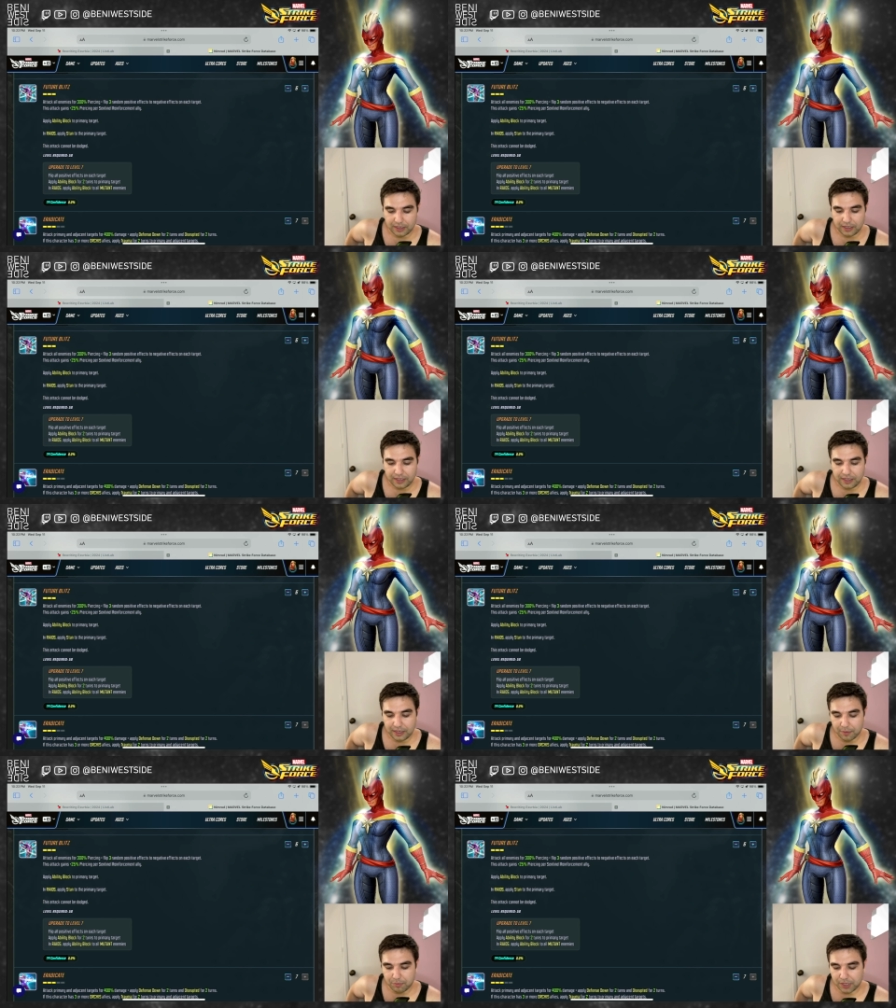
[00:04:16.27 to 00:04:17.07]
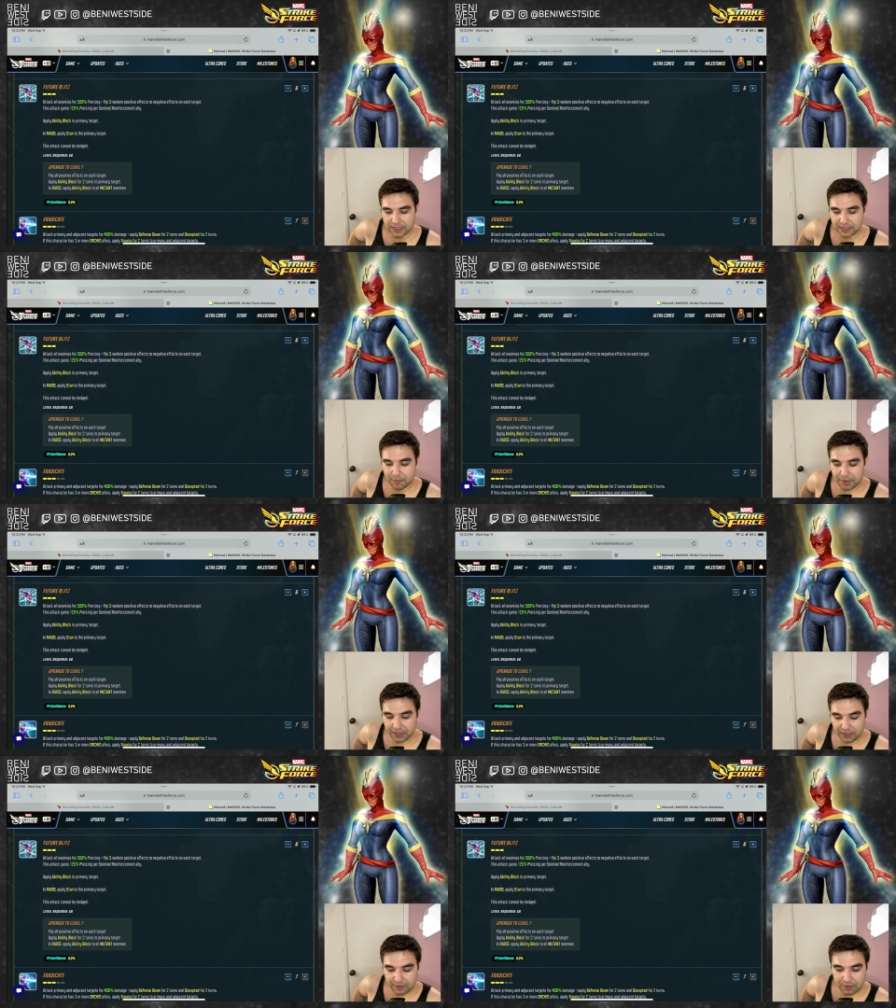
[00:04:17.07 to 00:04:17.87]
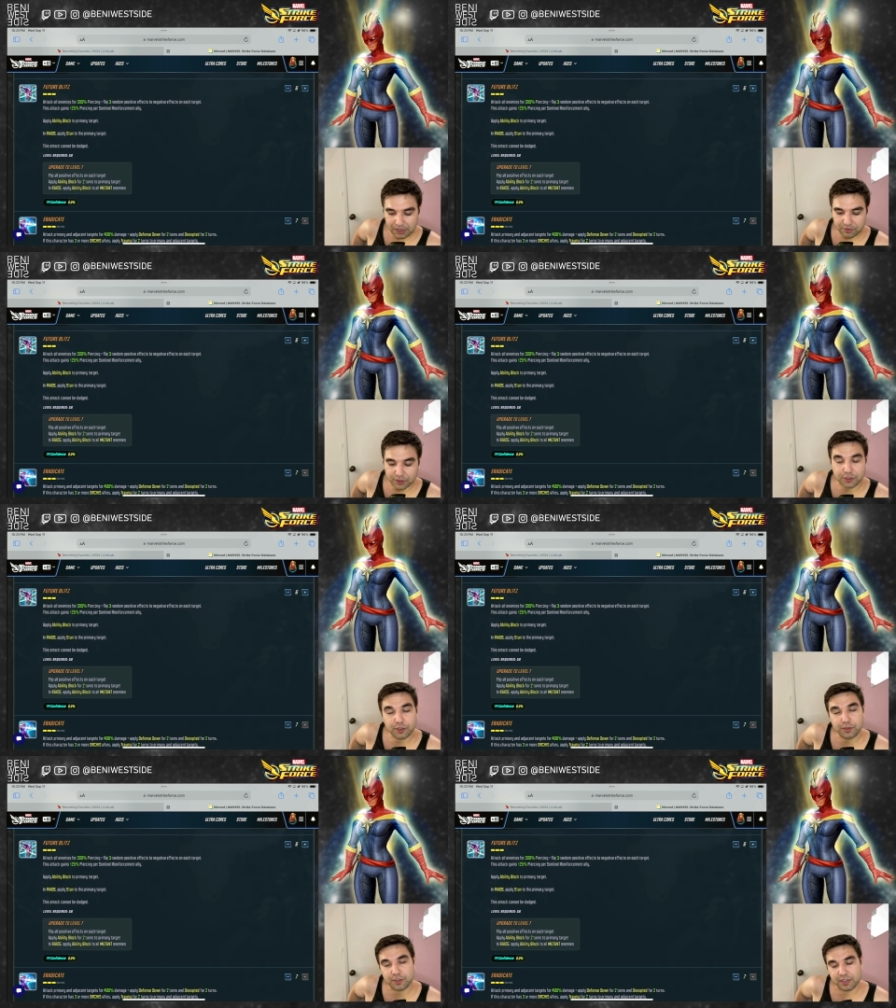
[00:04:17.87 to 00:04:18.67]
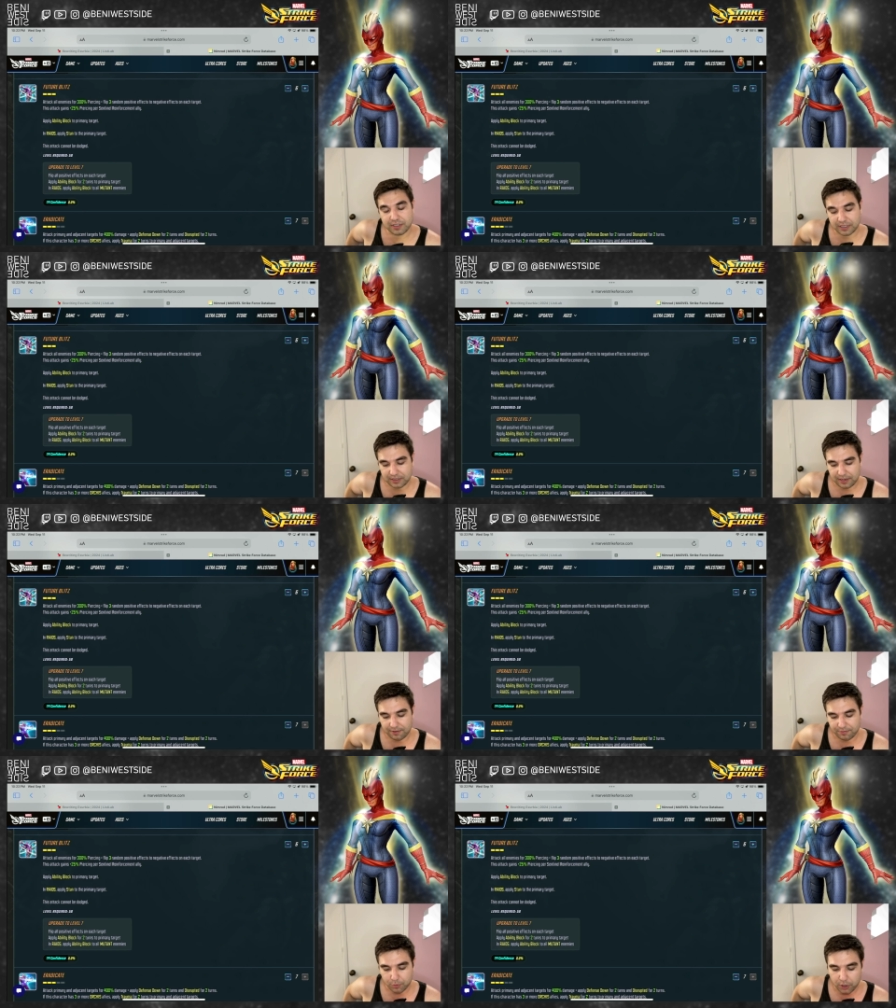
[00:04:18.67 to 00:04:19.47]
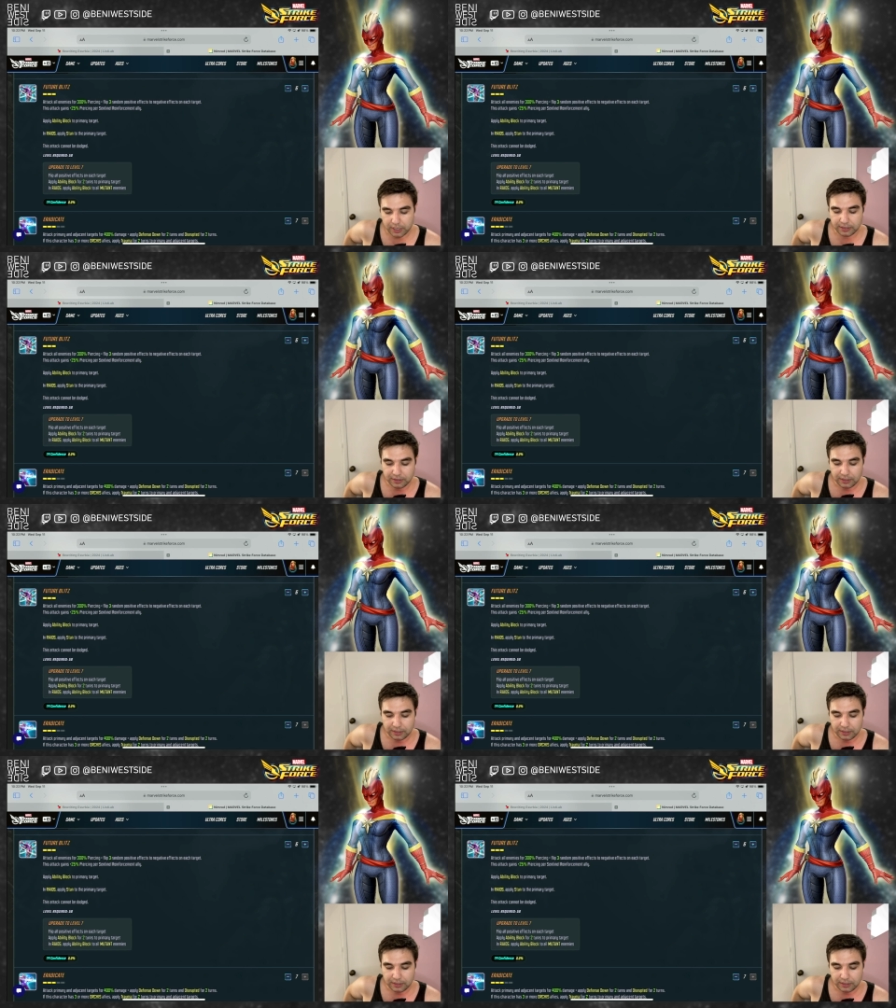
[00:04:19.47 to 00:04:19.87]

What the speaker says: He applies ability block for 2 turns instead of 1.